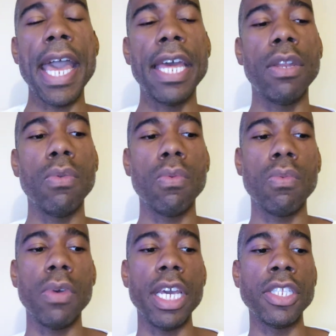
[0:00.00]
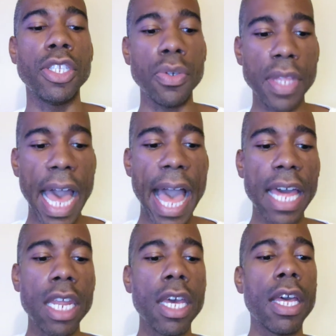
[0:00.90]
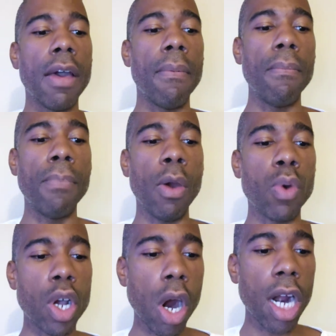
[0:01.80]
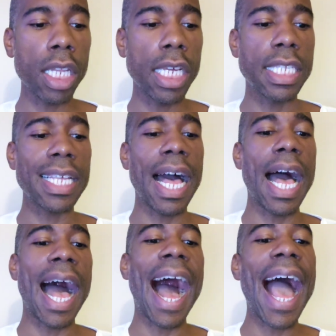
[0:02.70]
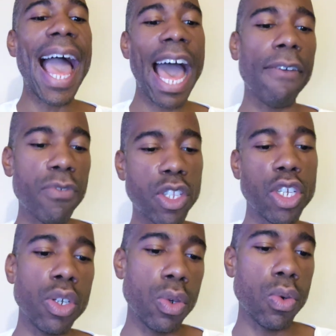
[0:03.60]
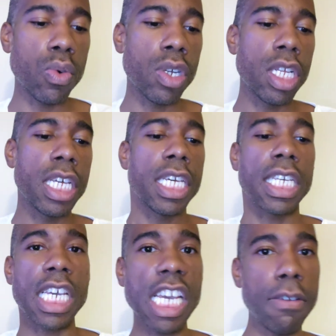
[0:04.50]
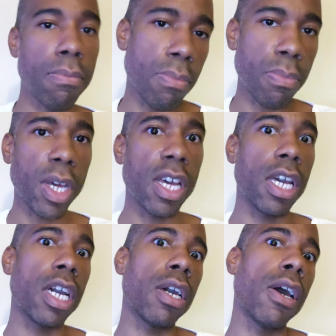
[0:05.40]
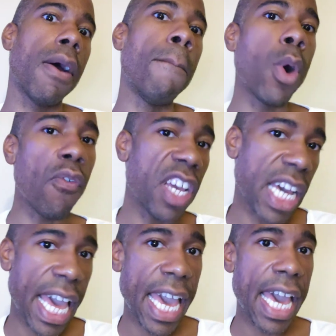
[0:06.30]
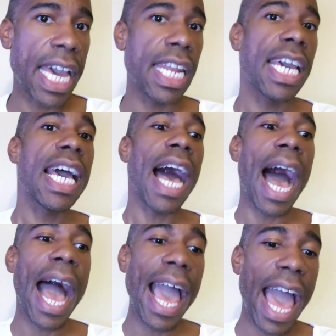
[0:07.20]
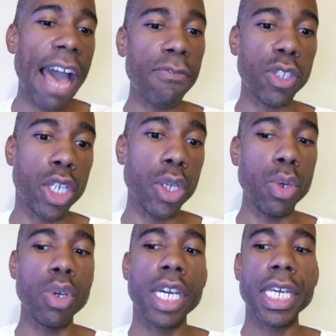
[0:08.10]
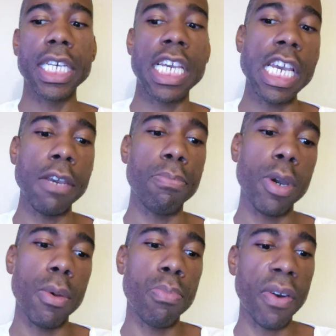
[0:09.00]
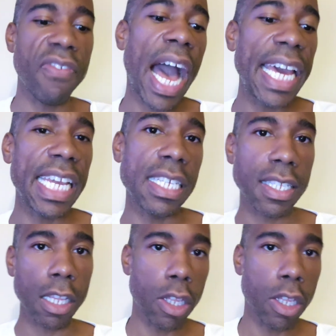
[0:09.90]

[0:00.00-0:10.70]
and, and do that. But regardless, I have to keep moving ahead. I have to keep providing